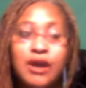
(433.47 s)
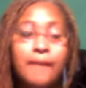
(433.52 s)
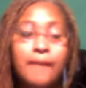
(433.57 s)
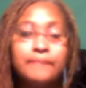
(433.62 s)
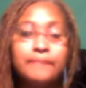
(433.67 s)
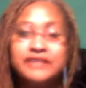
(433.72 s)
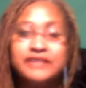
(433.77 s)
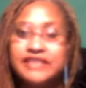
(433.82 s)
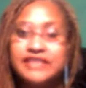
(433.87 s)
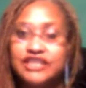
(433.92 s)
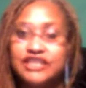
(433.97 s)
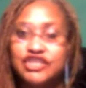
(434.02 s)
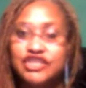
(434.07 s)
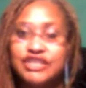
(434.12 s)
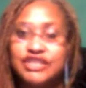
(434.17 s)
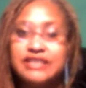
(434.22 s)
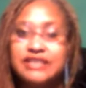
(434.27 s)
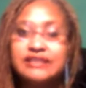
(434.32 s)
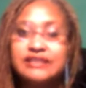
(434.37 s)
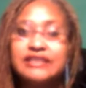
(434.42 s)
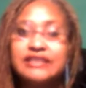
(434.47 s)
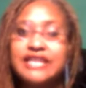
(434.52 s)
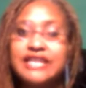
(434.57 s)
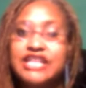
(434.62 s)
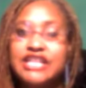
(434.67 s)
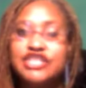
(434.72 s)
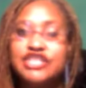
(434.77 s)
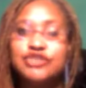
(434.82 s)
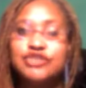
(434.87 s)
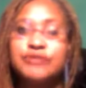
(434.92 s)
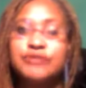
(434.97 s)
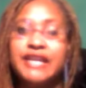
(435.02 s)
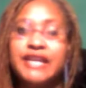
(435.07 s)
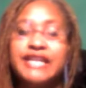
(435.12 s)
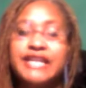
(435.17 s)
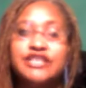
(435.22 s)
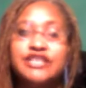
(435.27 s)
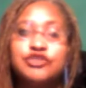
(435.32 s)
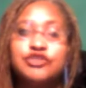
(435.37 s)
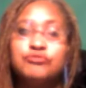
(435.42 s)
positions, leads you
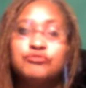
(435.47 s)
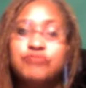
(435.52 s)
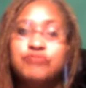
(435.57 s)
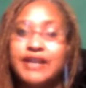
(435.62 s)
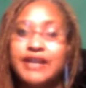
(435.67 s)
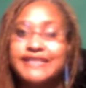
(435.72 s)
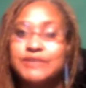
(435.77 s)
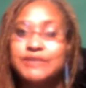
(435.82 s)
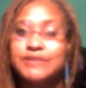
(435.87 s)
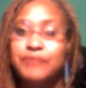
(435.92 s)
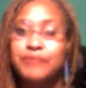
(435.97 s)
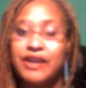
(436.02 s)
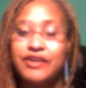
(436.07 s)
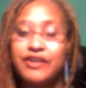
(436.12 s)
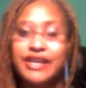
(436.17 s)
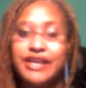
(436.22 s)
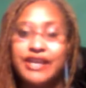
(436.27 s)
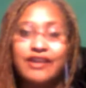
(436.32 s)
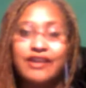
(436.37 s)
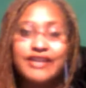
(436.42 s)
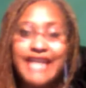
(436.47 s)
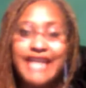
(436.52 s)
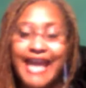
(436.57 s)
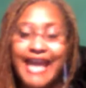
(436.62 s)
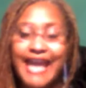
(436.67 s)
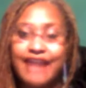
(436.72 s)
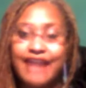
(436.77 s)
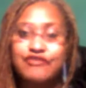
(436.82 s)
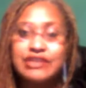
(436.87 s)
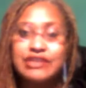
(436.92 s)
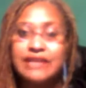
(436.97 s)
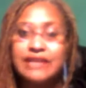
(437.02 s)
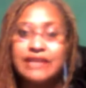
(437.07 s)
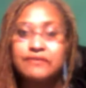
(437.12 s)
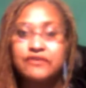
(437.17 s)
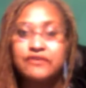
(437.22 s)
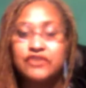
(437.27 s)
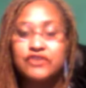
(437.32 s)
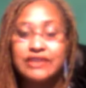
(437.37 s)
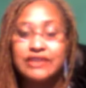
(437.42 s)
into prosperity on every level
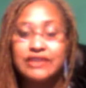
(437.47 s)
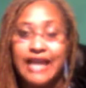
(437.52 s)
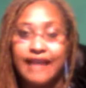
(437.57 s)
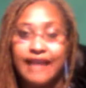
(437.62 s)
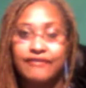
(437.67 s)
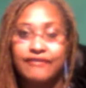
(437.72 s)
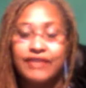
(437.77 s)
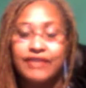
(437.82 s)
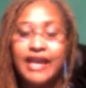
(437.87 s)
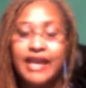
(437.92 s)
of your life.